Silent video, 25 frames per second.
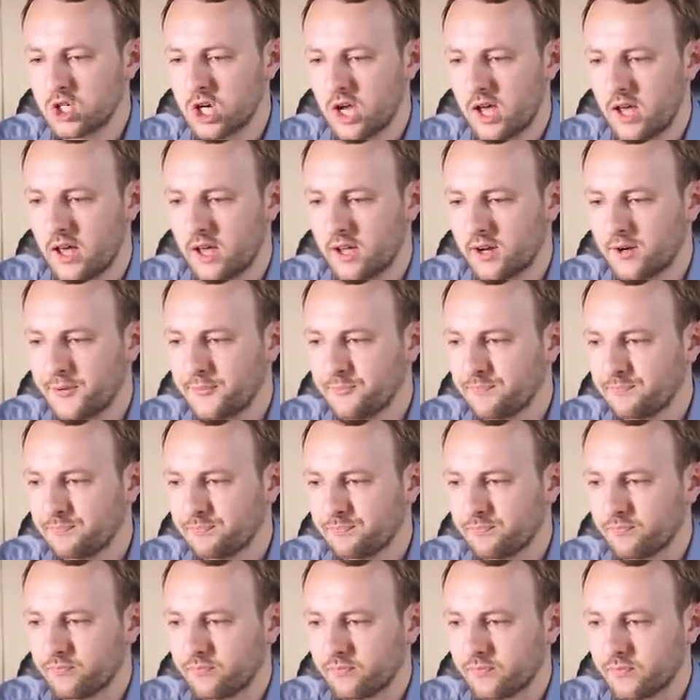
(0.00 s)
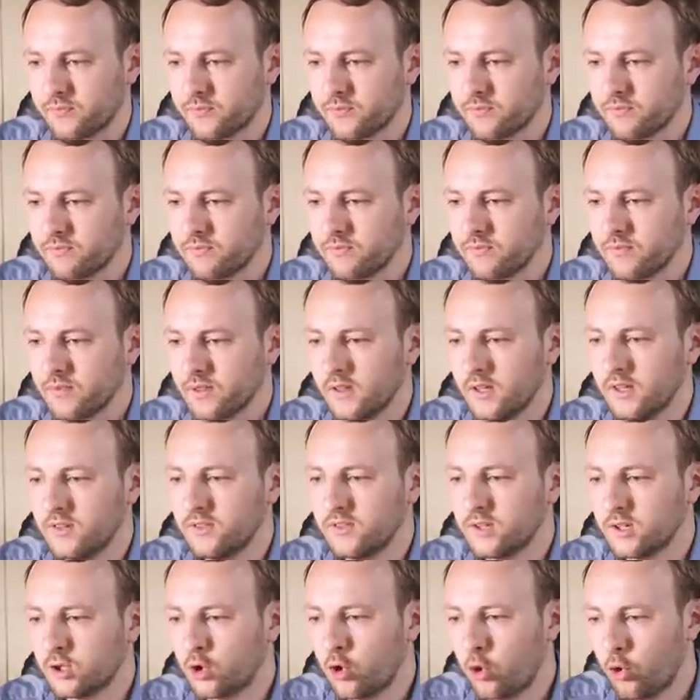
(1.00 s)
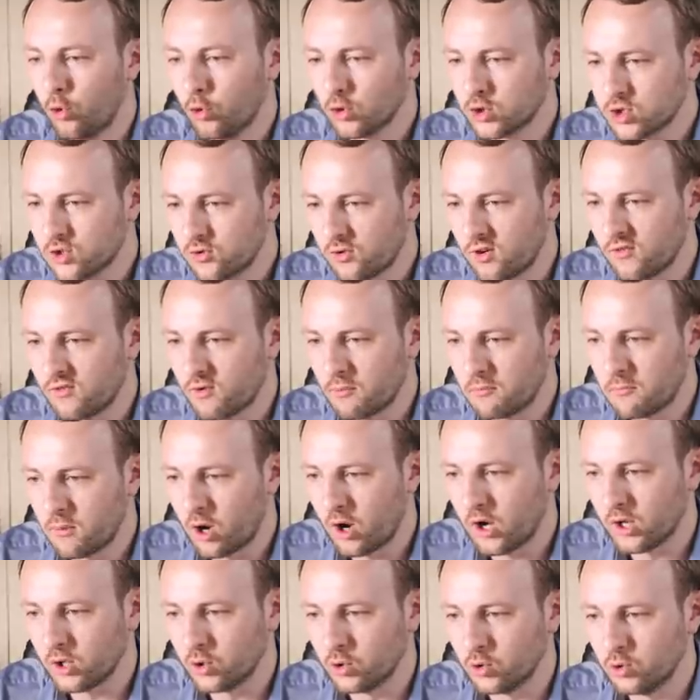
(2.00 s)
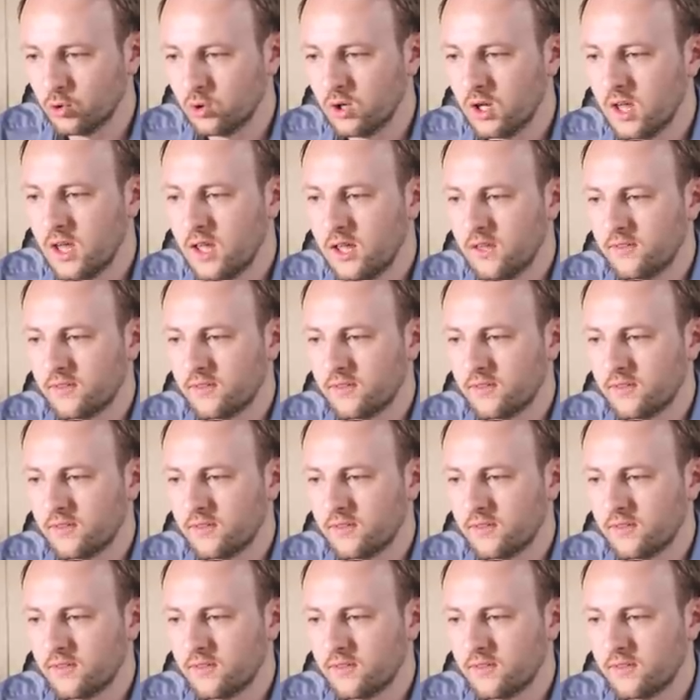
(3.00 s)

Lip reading: check, in the quarter of a mile,